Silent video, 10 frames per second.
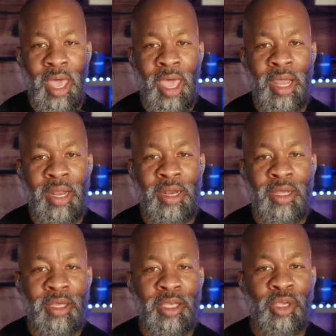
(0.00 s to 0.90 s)

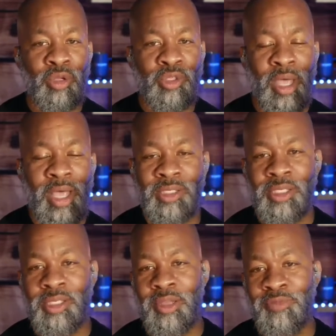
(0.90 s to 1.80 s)
and he also
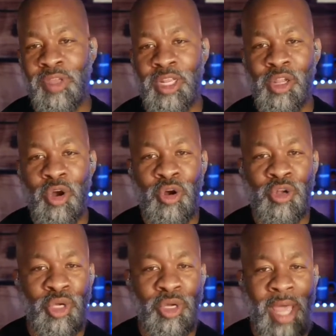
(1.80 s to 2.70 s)
has the stuff that he
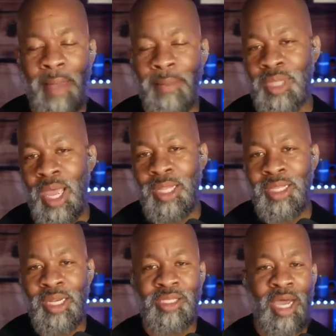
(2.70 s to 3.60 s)
earns on Amazon,
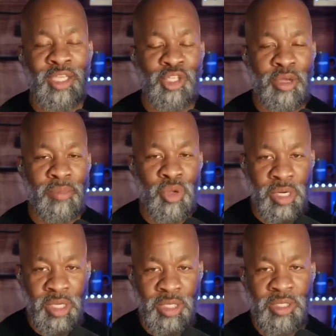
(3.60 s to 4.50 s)
and then he's got his
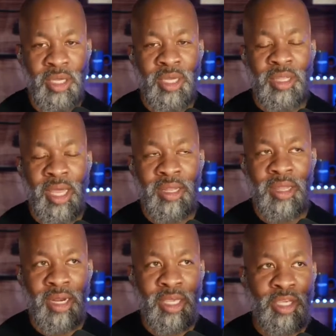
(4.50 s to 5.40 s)
communities
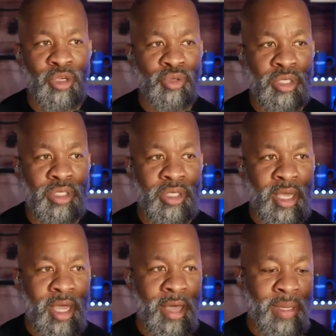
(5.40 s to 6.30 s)
that he uses.
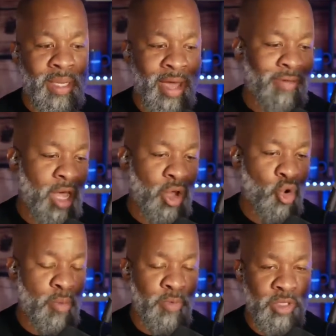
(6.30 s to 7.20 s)
I mean, I've
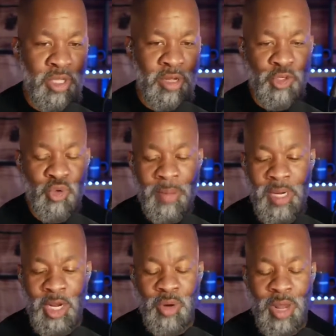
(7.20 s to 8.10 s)
got corporate stuff too. I
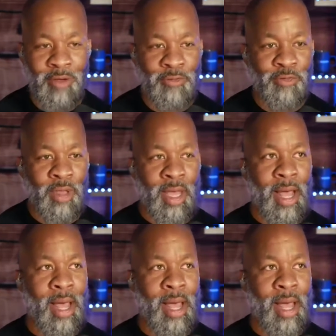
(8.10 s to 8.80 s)
mean, I don't have